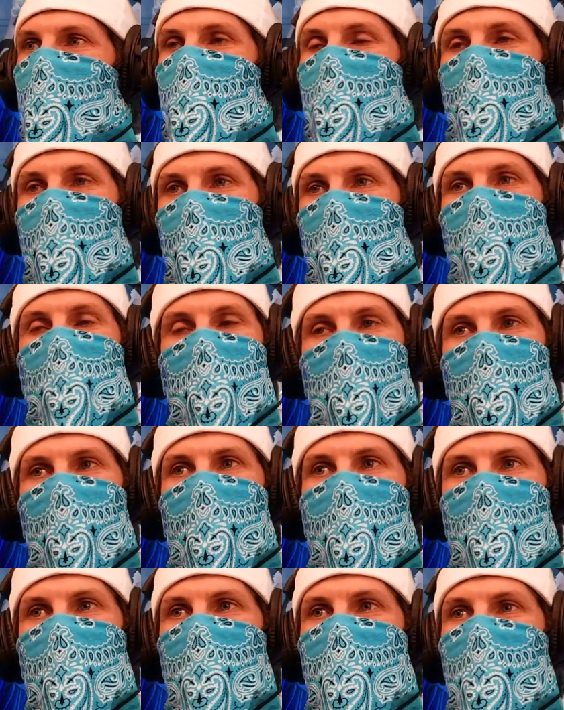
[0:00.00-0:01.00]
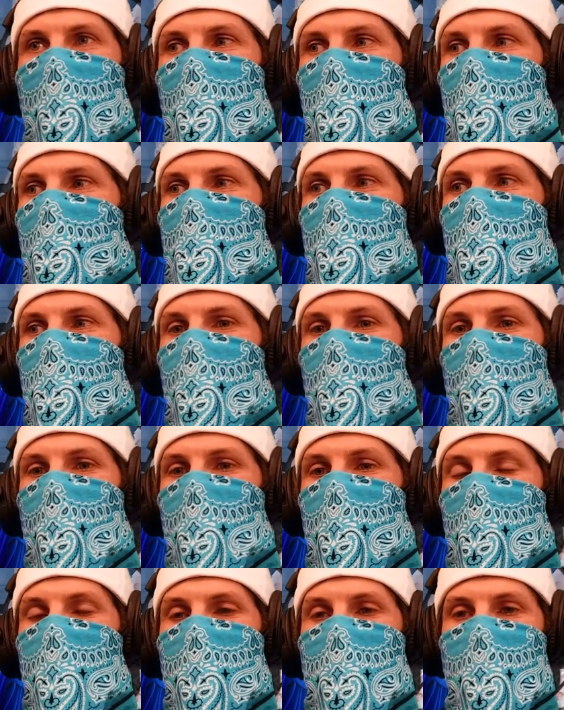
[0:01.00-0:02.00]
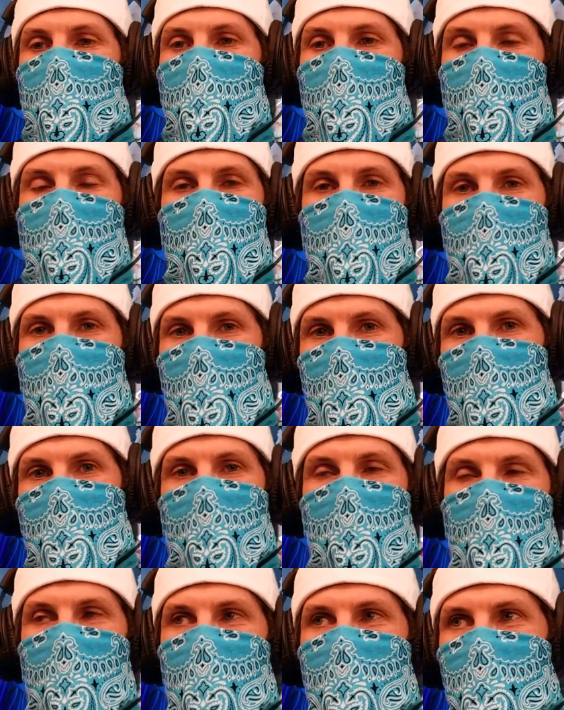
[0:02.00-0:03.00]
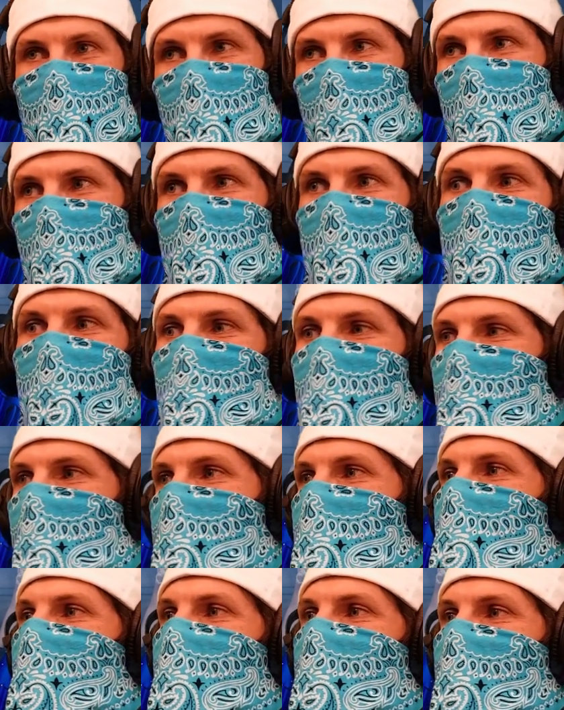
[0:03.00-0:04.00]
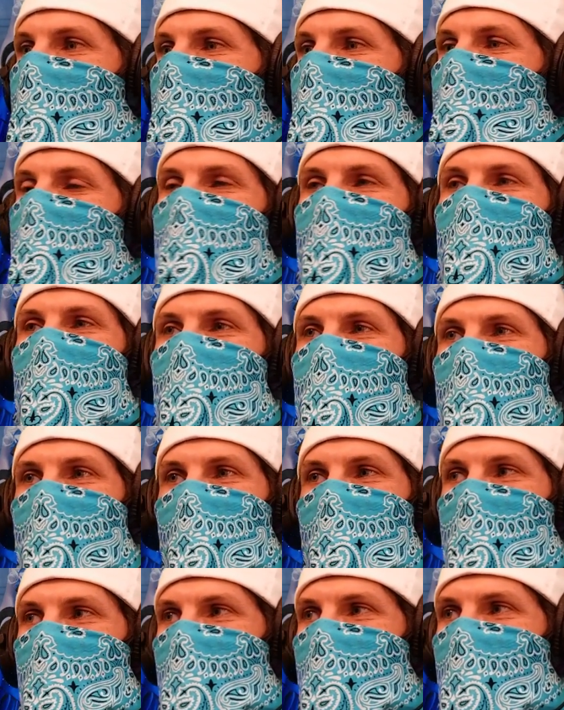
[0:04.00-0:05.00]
You could hear it as well. It was a little bit more subtle, but you could hear it. And it was just like,